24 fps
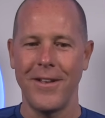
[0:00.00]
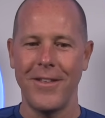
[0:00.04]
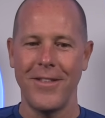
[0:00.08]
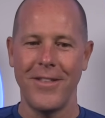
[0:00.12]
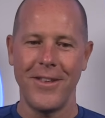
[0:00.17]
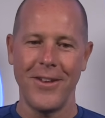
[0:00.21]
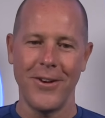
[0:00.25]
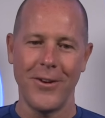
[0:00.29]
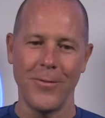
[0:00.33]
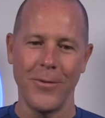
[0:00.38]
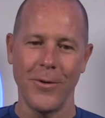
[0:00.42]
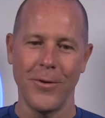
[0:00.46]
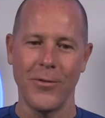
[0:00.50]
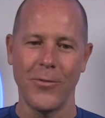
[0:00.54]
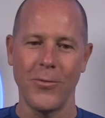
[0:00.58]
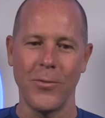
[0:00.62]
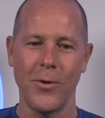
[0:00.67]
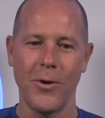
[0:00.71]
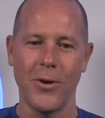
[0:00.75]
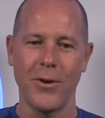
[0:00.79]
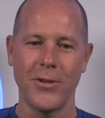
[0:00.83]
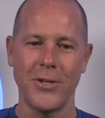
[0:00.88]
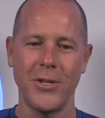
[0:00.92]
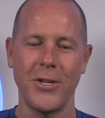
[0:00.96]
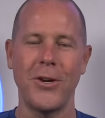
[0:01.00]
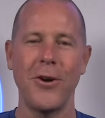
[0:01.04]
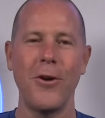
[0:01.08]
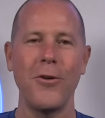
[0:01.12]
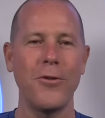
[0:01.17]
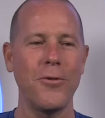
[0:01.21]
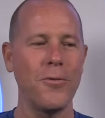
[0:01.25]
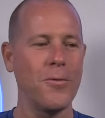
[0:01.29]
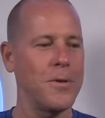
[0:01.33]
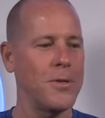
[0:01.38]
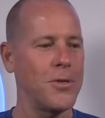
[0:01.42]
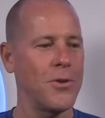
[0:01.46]
the universe works. You go
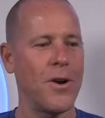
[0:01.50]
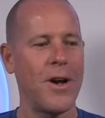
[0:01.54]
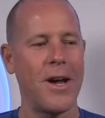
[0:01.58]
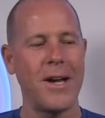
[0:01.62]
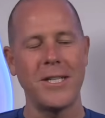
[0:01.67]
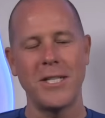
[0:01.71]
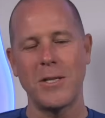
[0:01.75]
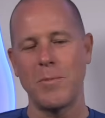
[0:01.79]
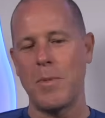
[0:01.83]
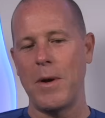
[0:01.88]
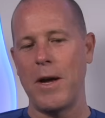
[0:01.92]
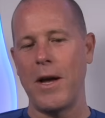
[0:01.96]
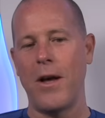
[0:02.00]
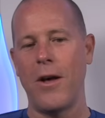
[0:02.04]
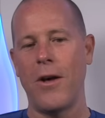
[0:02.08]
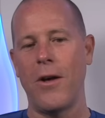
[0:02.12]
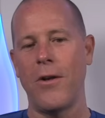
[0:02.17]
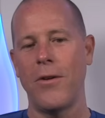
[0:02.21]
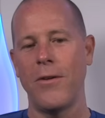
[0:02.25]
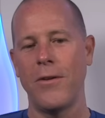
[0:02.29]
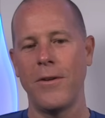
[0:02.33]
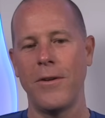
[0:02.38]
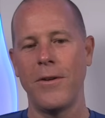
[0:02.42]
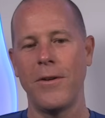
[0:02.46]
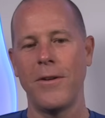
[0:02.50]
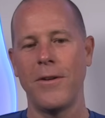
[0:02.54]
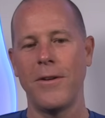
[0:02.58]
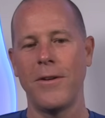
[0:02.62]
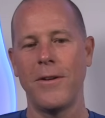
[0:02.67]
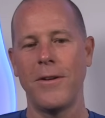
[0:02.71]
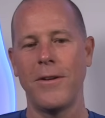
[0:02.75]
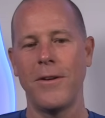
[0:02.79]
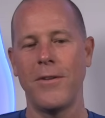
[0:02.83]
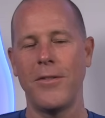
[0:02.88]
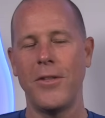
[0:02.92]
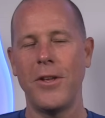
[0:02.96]
through a dry spell,
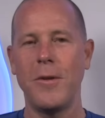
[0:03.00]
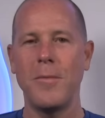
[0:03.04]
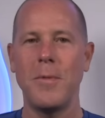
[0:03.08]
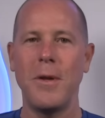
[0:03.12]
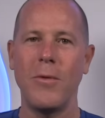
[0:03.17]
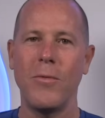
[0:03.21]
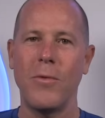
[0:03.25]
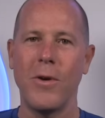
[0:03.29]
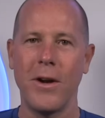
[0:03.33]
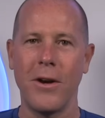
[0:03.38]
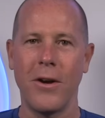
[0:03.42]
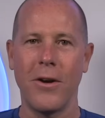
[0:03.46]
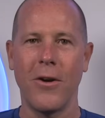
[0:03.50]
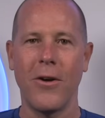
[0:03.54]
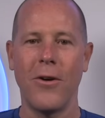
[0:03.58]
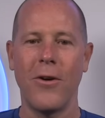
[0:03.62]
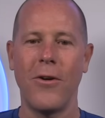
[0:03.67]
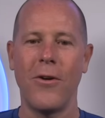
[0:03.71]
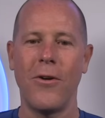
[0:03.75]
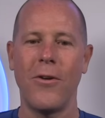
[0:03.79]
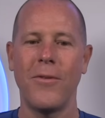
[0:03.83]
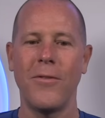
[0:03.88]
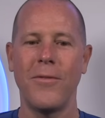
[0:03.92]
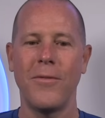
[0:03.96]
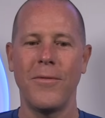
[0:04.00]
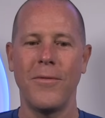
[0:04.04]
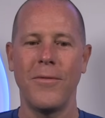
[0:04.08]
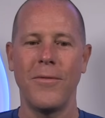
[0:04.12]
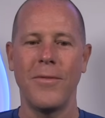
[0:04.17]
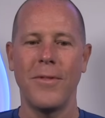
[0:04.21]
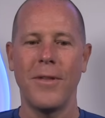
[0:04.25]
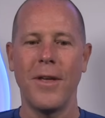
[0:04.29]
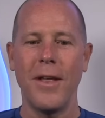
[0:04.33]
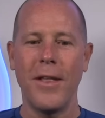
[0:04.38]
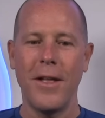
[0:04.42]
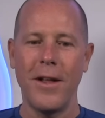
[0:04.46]
then you meet one girl,
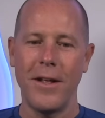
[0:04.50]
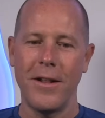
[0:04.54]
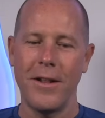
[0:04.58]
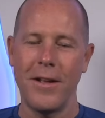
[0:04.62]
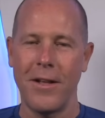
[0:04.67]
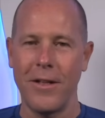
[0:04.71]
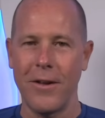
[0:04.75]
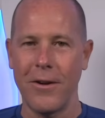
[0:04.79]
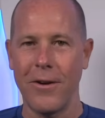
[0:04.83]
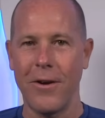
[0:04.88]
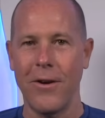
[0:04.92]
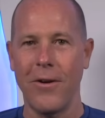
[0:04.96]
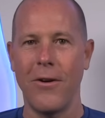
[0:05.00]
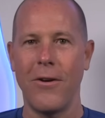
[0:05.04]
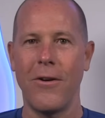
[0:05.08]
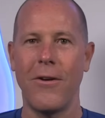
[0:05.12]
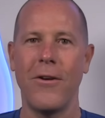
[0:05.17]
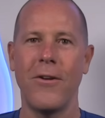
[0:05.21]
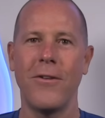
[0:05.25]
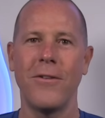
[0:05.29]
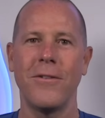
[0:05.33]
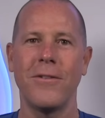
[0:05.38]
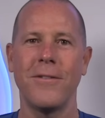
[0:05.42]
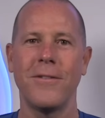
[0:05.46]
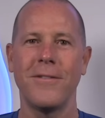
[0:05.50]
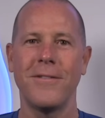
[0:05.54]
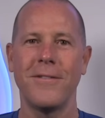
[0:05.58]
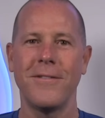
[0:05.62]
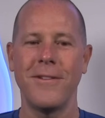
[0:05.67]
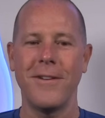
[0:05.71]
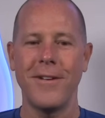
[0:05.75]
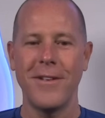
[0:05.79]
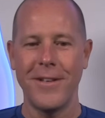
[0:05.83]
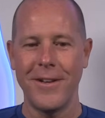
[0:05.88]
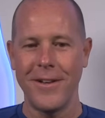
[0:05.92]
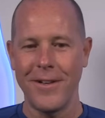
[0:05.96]
and then another girl,
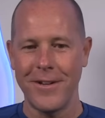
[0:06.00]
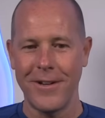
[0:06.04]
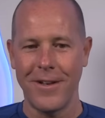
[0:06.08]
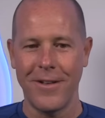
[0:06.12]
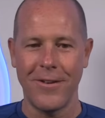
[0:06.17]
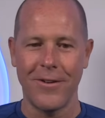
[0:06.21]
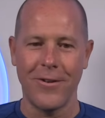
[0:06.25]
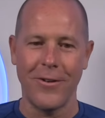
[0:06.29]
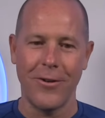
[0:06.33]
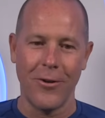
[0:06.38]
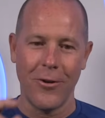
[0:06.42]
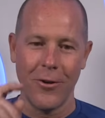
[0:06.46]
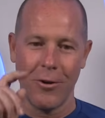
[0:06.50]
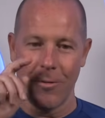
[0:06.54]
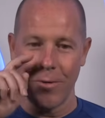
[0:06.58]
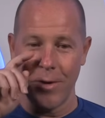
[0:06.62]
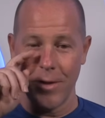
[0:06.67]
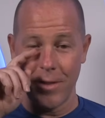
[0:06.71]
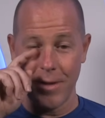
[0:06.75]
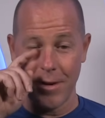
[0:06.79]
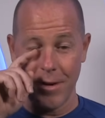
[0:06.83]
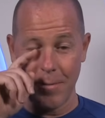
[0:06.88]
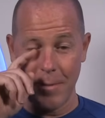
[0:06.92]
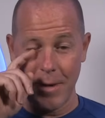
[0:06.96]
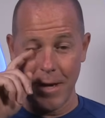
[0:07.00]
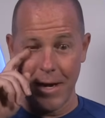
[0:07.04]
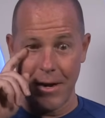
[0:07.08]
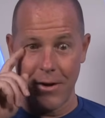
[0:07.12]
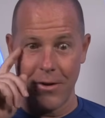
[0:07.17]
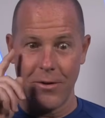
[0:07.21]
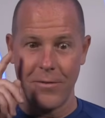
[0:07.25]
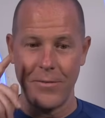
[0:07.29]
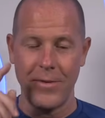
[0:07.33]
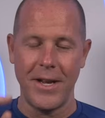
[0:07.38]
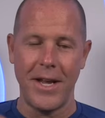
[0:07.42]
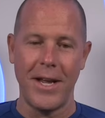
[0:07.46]
and then another girl within a
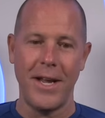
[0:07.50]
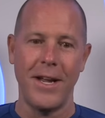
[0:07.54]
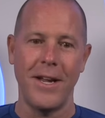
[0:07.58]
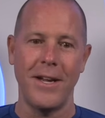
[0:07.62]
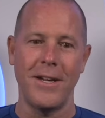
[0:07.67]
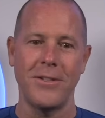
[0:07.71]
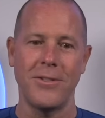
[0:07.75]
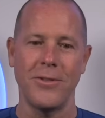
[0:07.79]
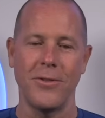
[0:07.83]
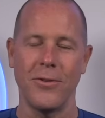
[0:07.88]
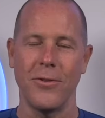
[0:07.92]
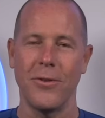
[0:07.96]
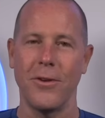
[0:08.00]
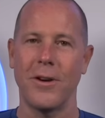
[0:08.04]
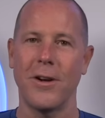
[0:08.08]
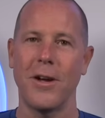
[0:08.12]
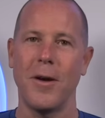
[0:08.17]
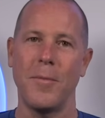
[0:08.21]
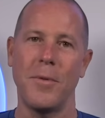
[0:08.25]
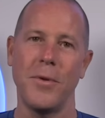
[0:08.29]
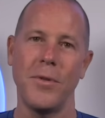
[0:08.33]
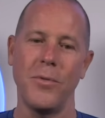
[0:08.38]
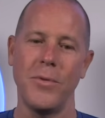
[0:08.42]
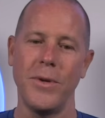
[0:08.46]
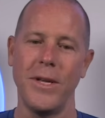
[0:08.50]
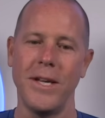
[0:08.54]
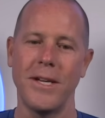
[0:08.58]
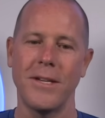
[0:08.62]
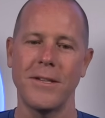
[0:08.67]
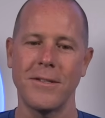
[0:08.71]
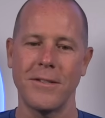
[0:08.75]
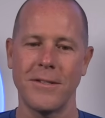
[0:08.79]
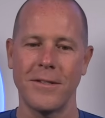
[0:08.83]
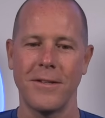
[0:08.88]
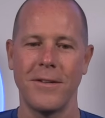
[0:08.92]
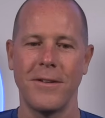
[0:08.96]
matter of days or a couple of
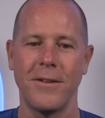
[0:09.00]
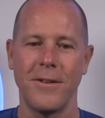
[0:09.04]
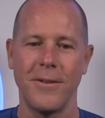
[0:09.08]
weeks.